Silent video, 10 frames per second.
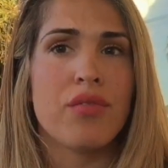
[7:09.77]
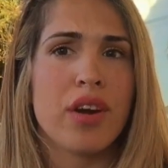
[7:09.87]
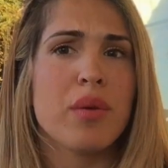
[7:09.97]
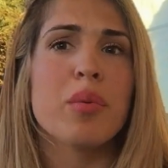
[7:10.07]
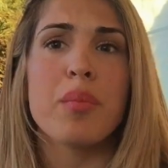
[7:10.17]

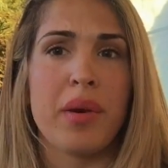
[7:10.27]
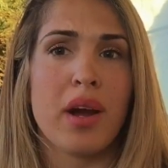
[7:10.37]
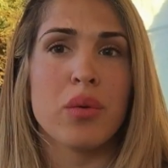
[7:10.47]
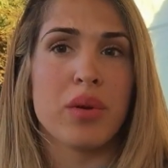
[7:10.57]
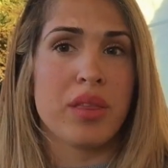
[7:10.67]
very
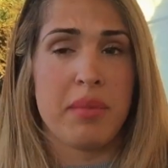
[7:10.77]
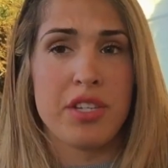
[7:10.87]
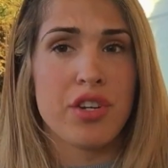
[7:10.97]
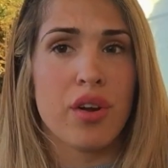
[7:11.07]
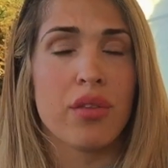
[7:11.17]
prepared with the
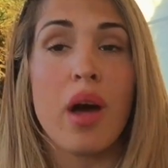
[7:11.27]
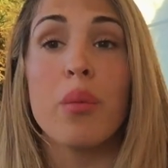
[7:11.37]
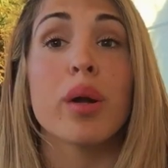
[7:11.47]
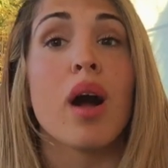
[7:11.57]
material that we're